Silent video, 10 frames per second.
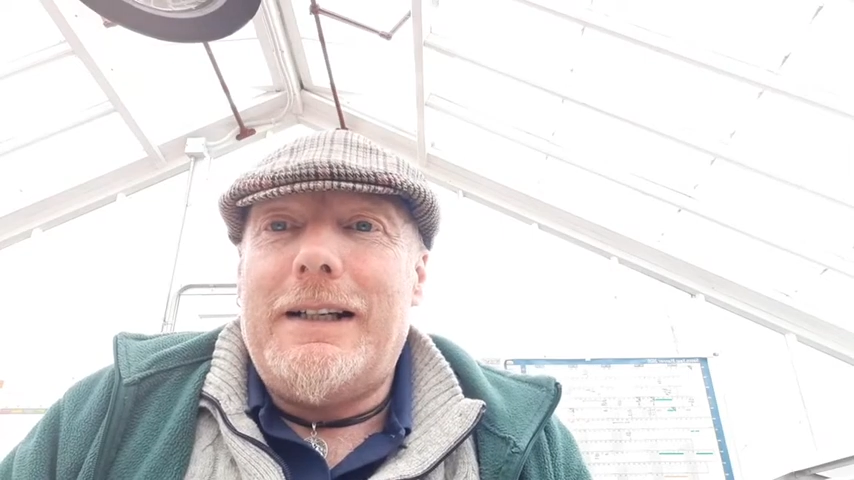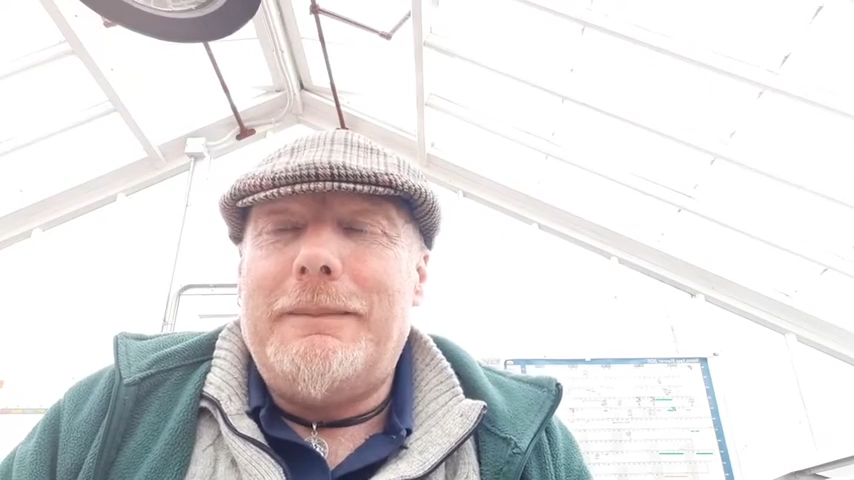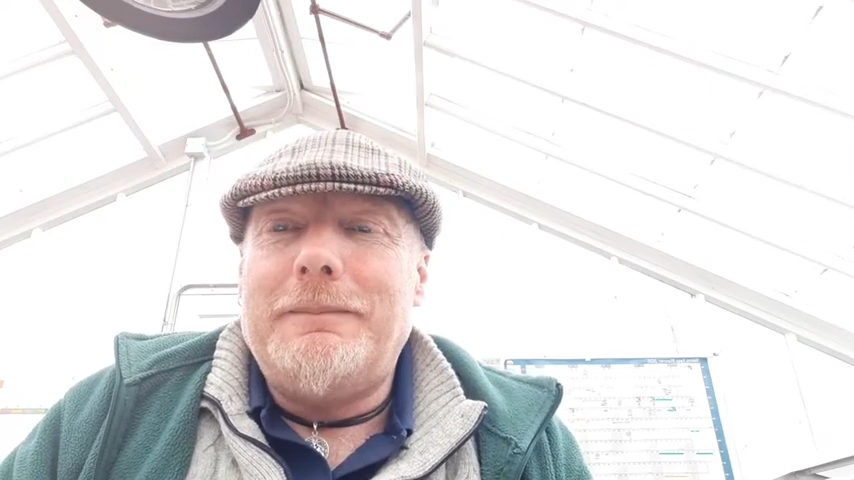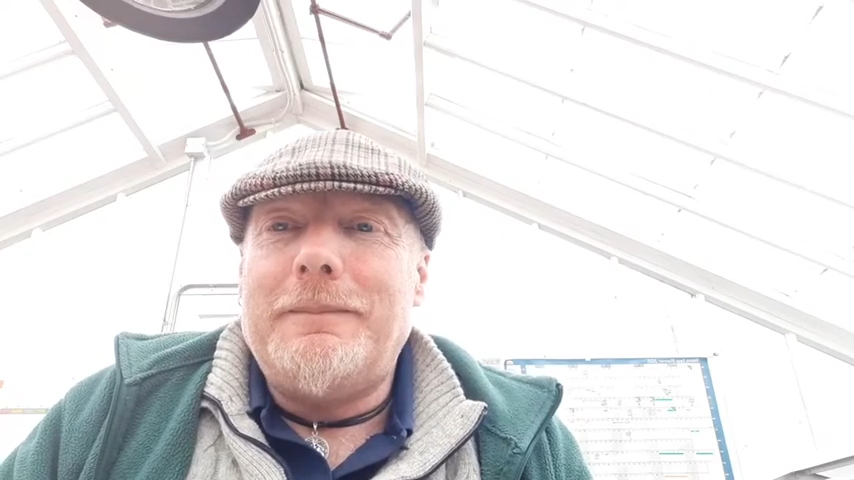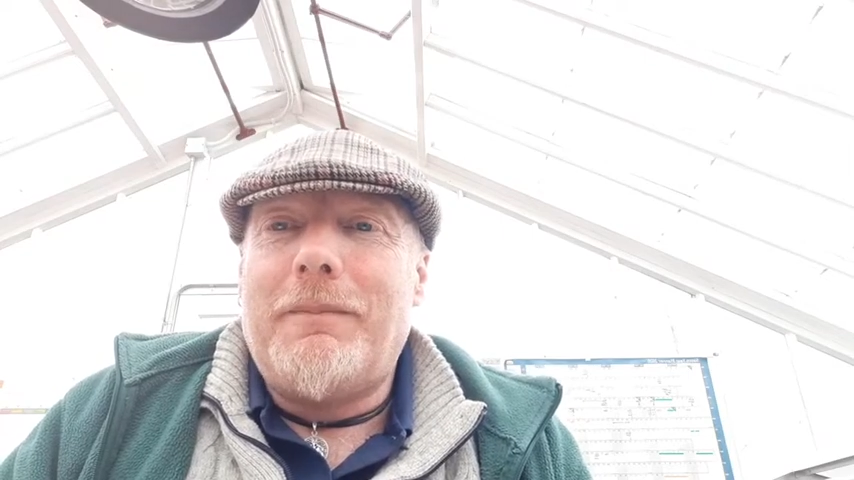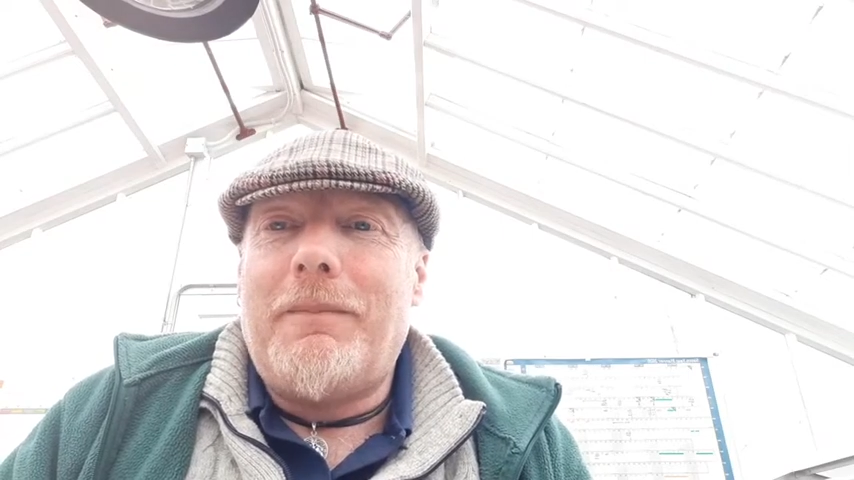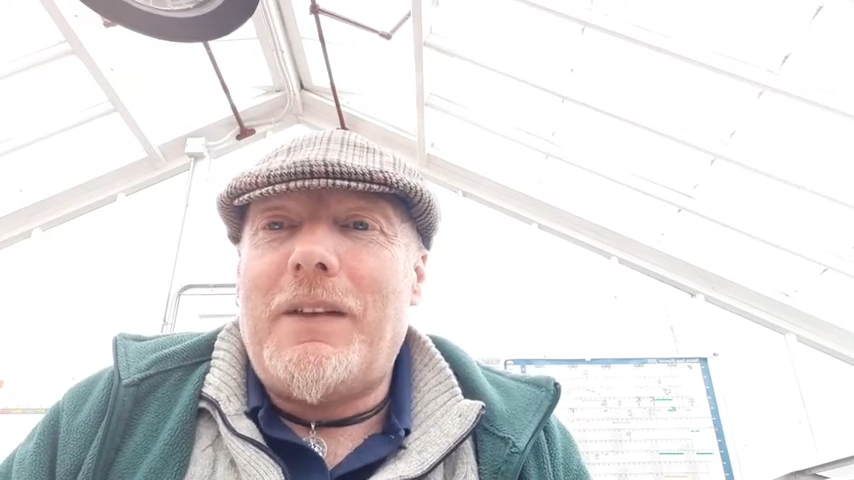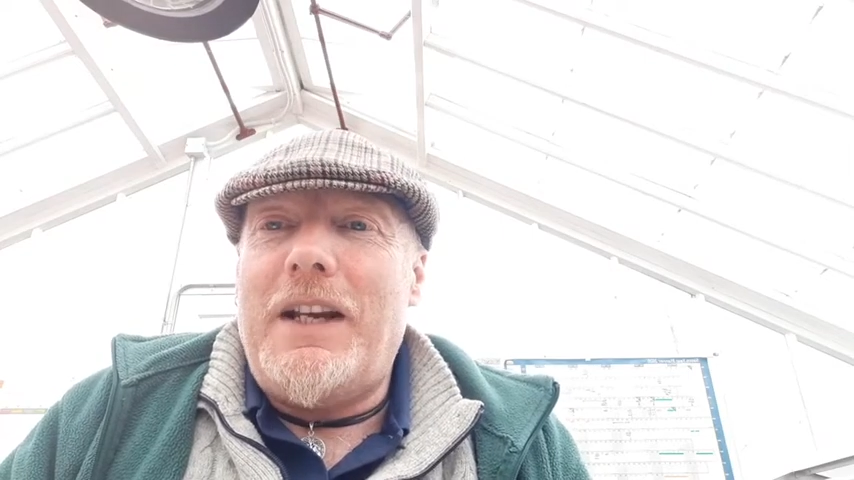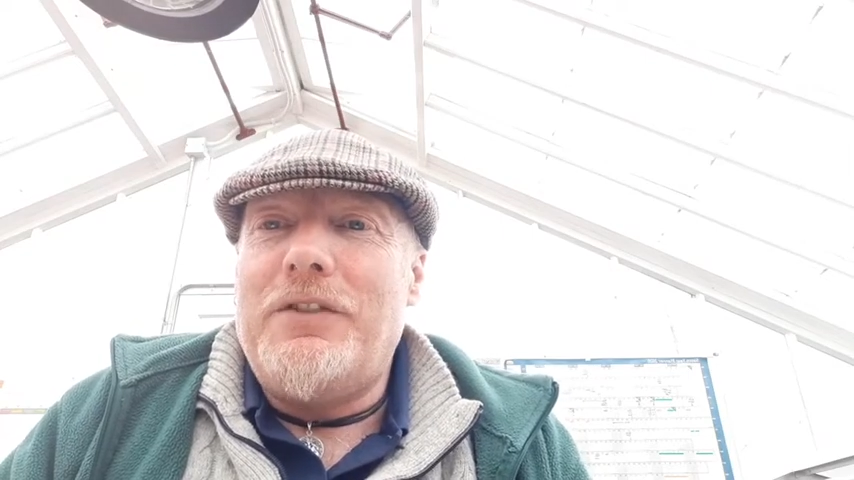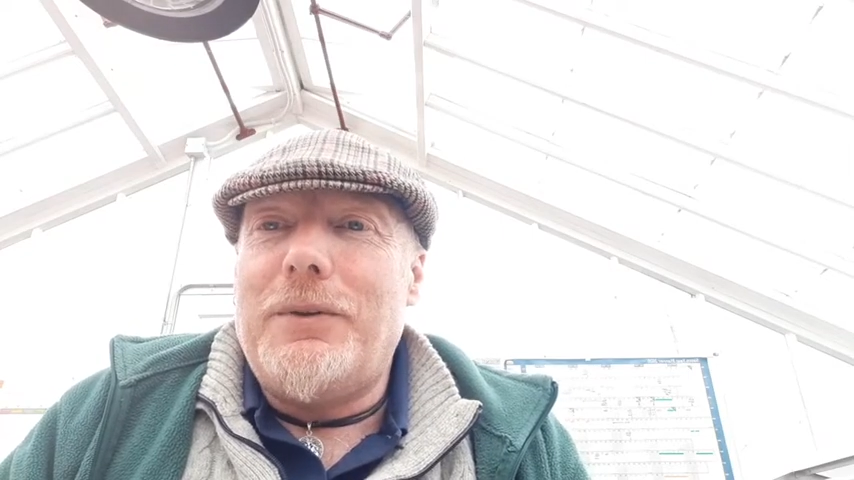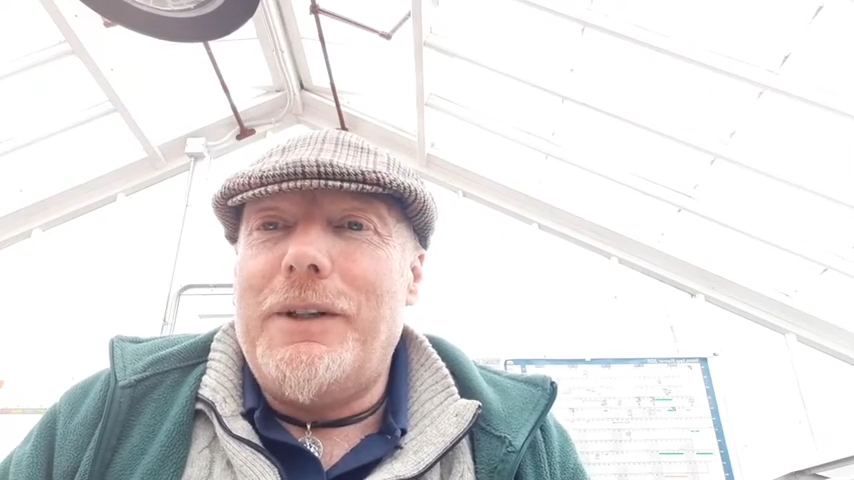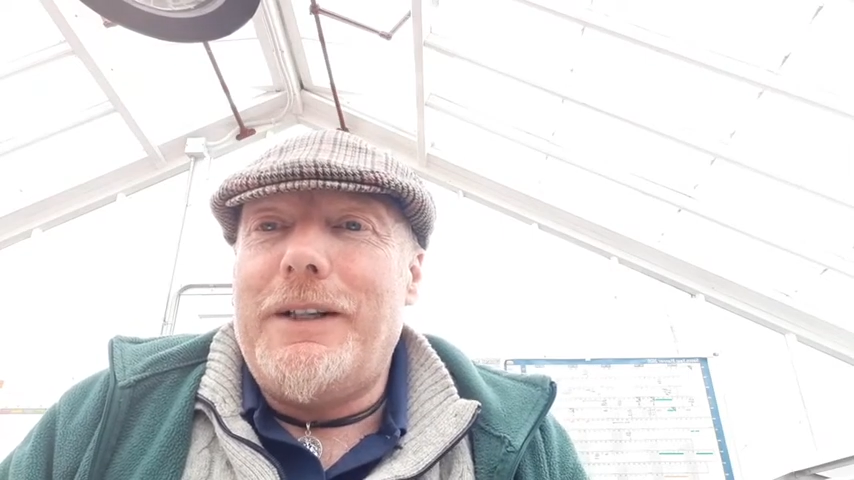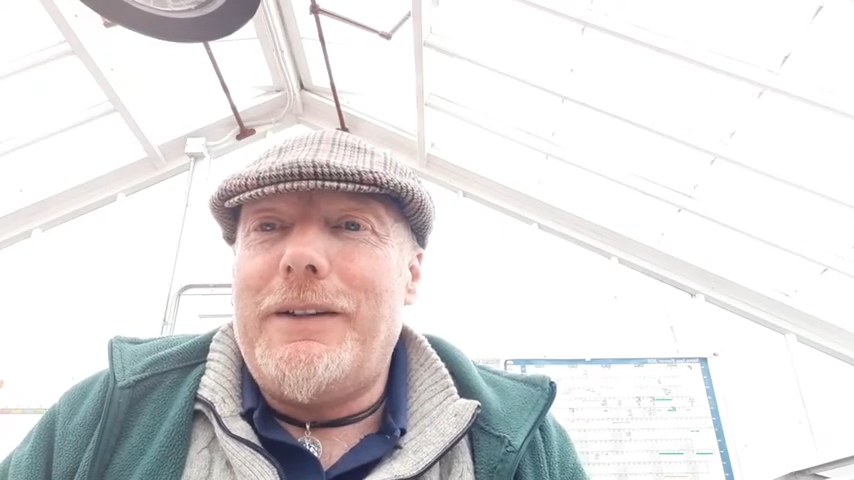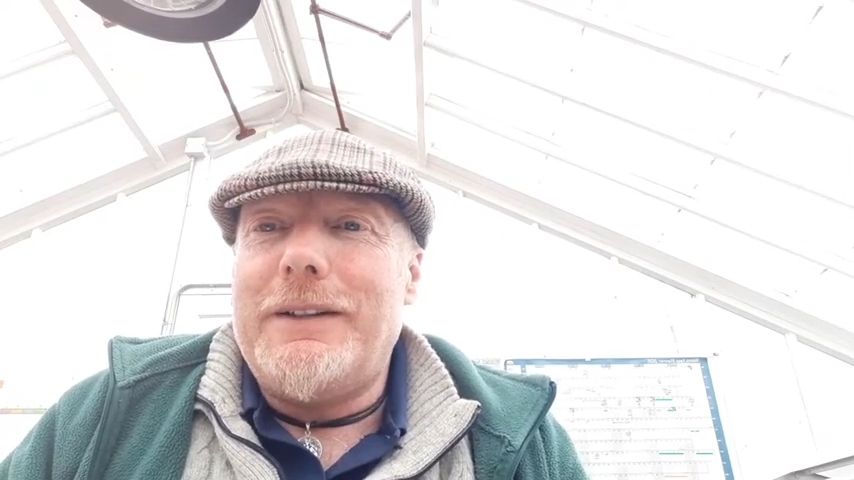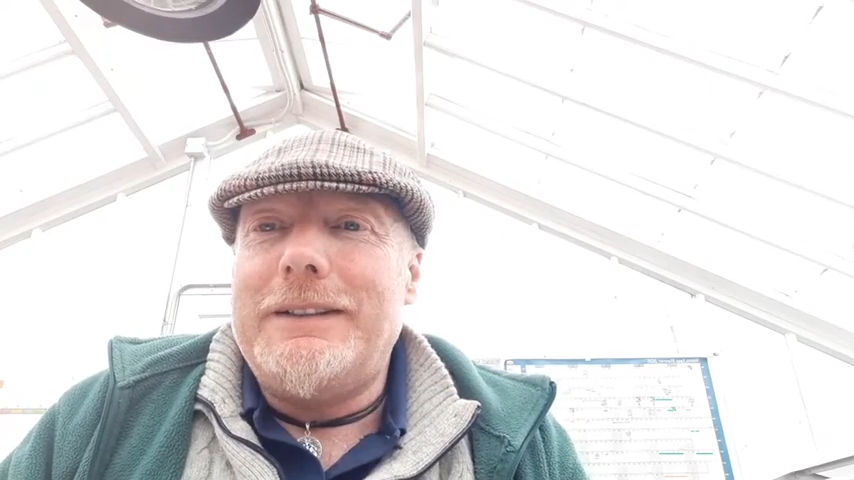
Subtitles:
enjoy your gardens,